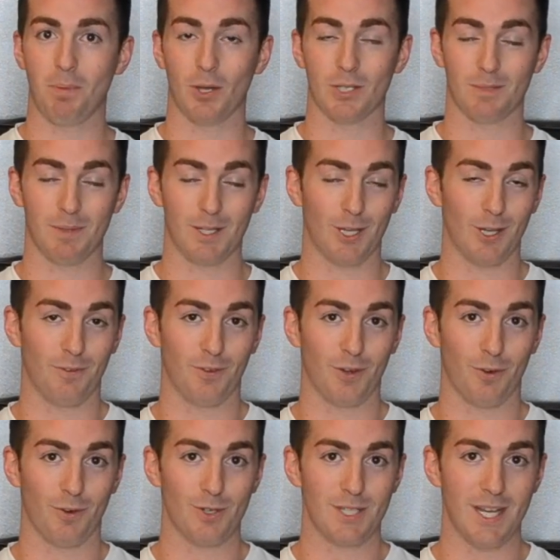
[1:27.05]
possibly good for
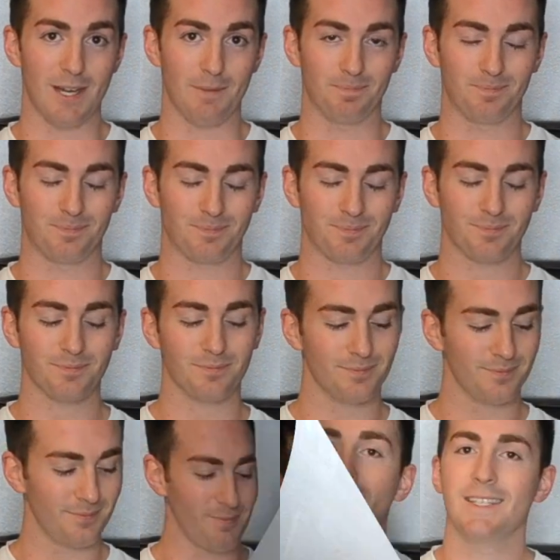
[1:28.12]
your routine.
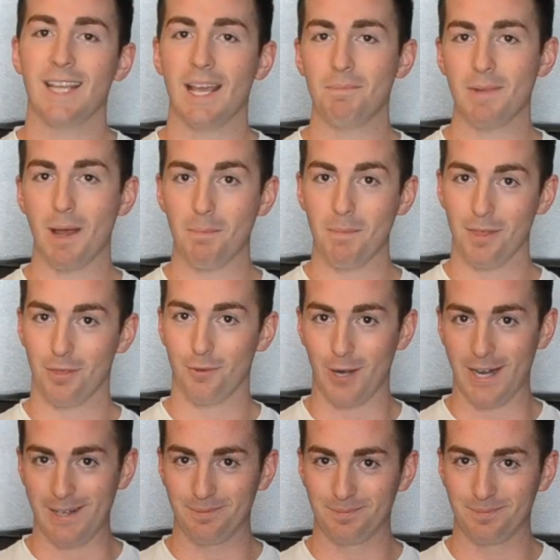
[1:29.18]
Tip number 3,